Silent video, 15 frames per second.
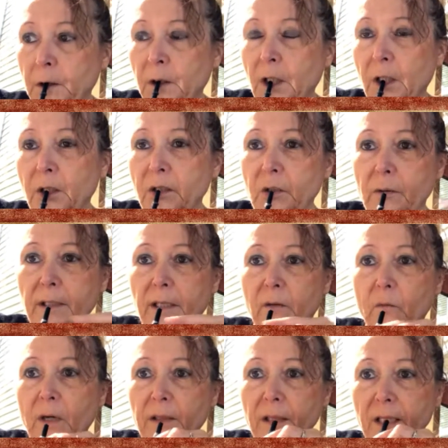Are you doing it
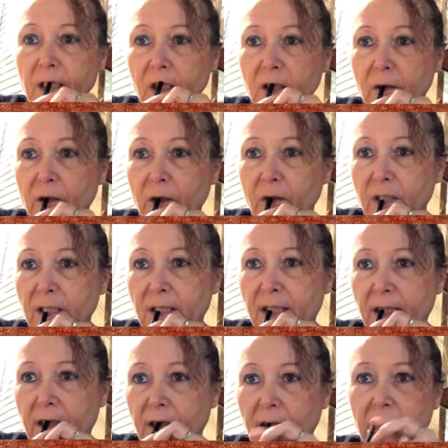with us, or are you just
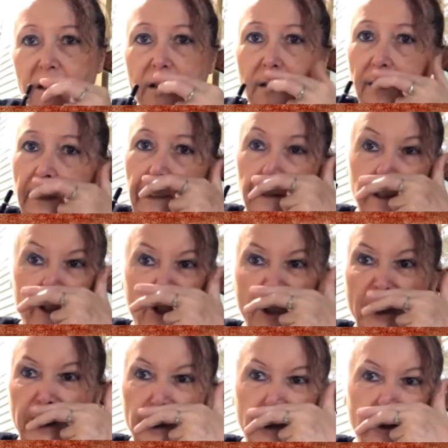getting the
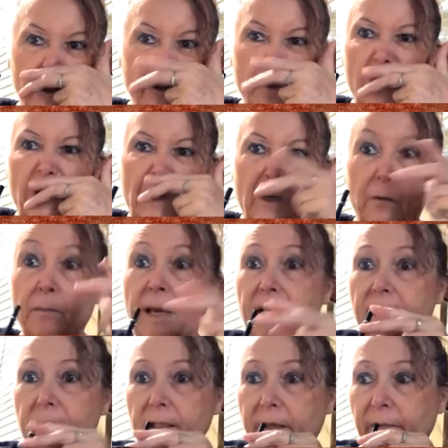gist so you can go
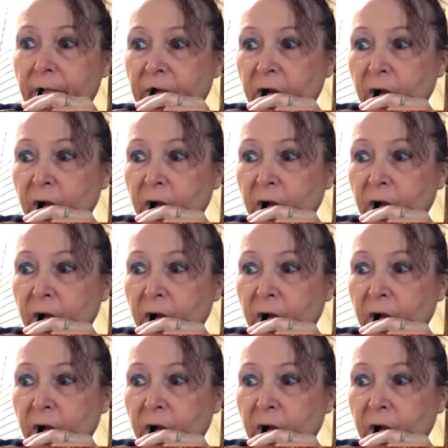make some?